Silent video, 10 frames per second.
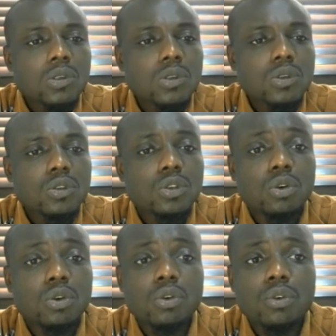
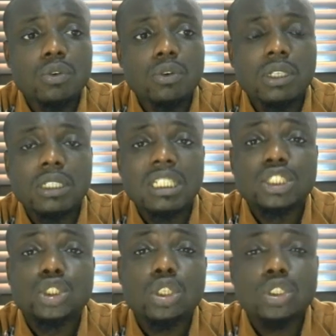So the
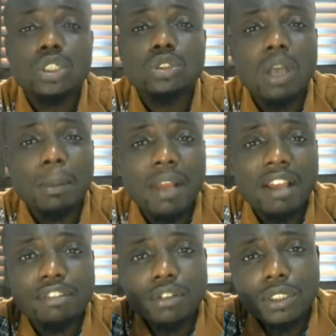instructions to
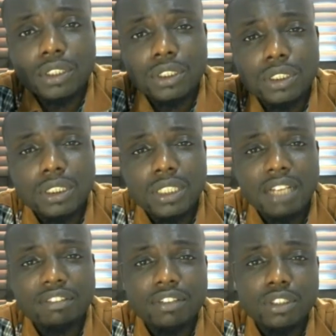apply for this is
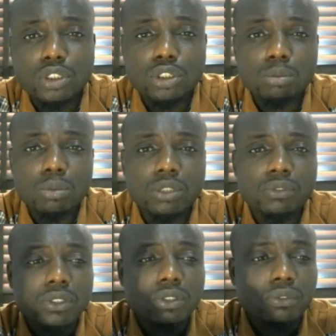that you
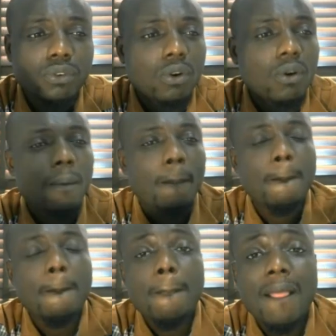must first of all
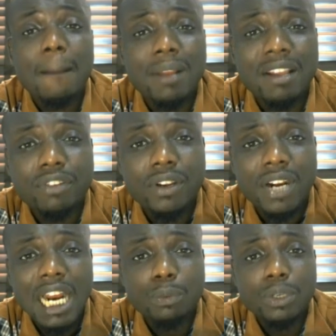apply for a
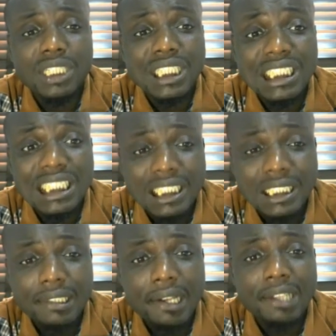graduate
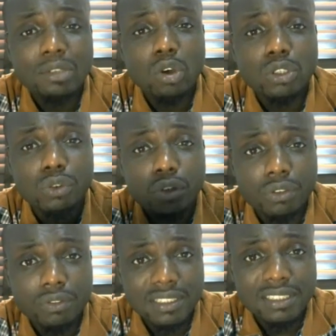degree at Oxford
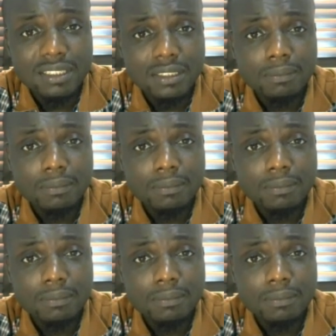University.